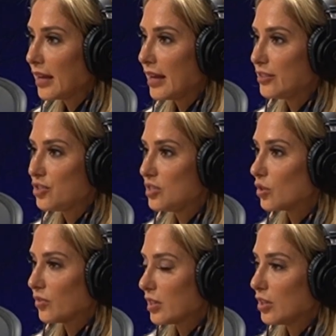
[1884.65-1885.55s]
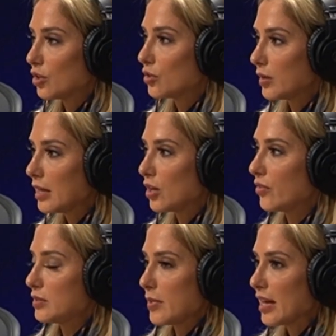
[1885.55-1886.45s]
And she's over here creating all
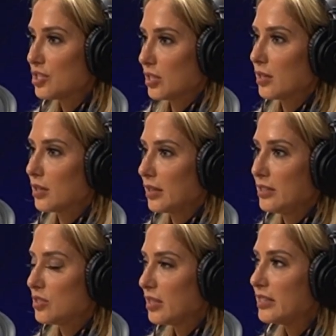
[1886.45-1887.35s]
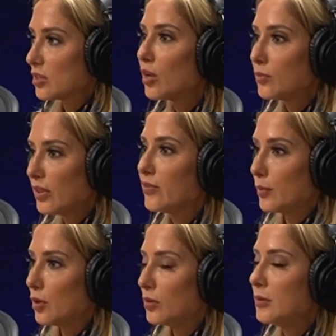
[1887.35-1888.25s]
this magic. It's
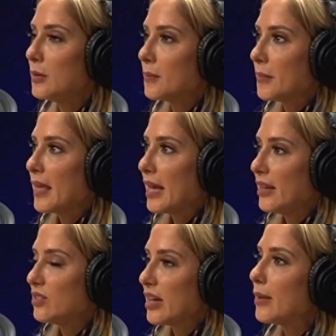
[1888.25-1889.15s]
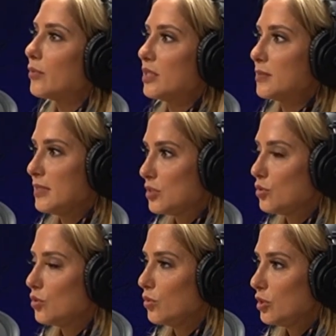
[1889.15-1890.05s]
unbelievable. And that brings me
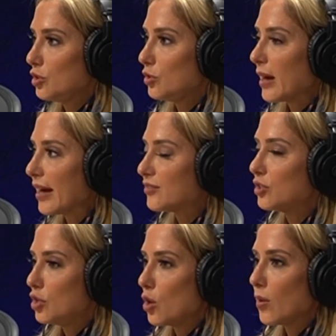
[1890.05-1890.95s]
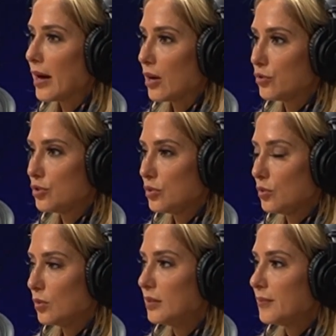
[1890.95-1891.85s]
to, you have to know how
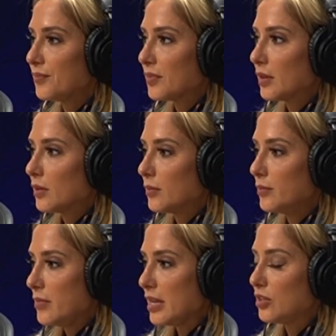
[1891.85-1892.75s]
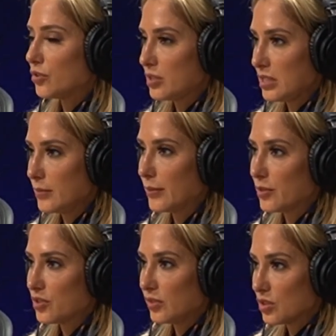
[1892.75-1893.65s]
to make your team
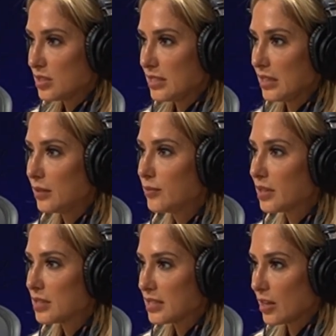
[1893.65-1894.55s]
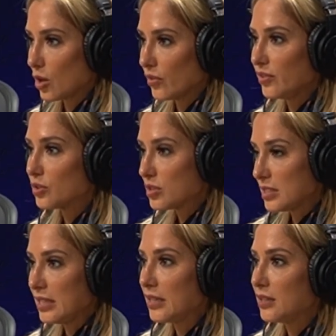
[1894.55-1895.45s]
members feel seen, because they all feel
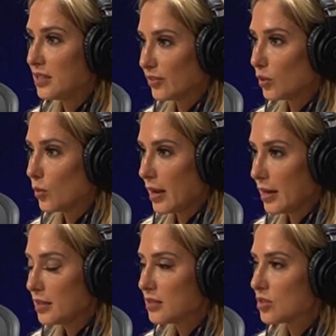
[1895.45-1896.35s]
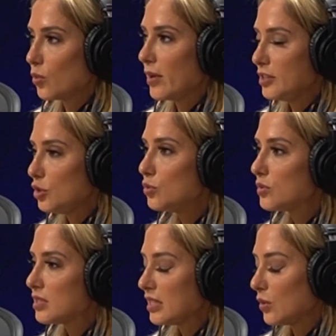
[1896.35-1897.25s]
seen in different ways. So when you
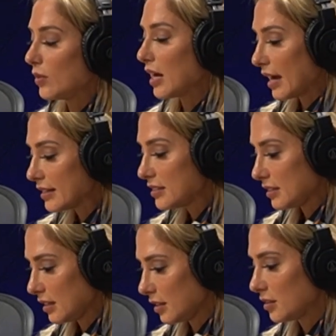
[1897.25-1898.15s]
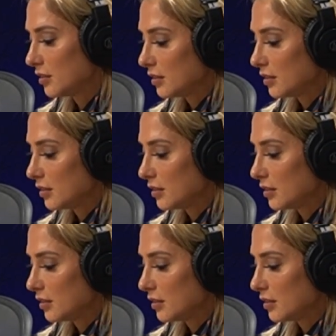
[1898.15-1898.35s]
see and when I see